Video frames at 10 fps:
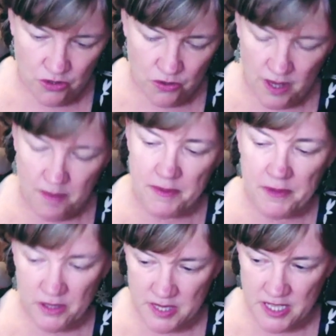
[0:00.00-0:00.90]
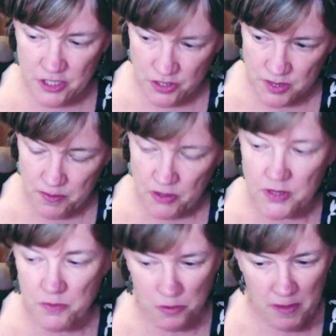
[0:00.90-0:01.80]
immunisation
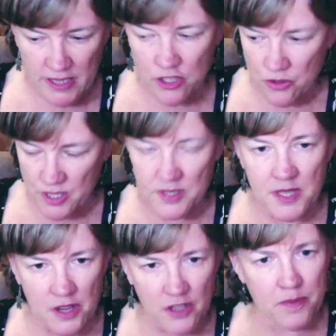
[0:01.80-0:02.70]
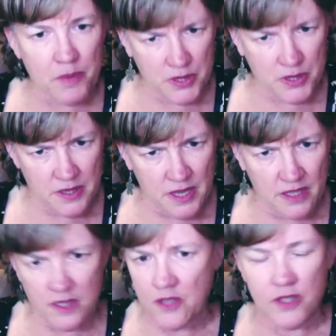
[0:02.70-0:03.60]
spots, and we'll make sure he's the only person
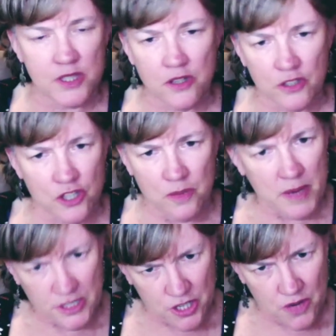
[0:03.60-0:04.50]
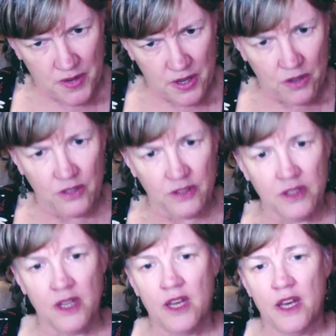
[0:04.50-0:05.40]
there. So there's not too much going on,
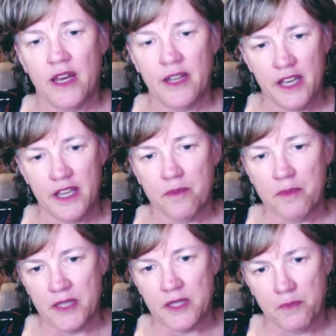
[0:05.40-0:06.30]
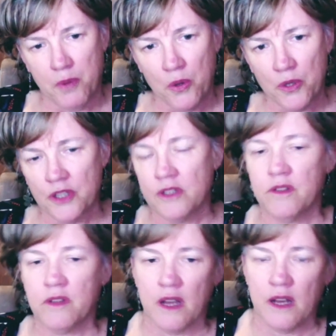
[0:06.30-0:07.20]
and he can be supported.
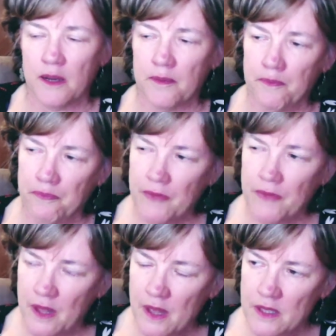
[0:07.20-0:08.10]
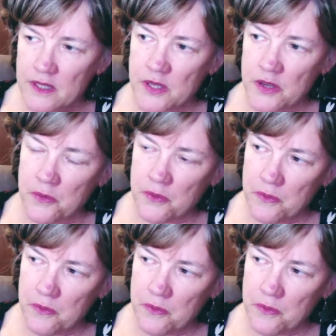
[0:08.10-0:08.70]
So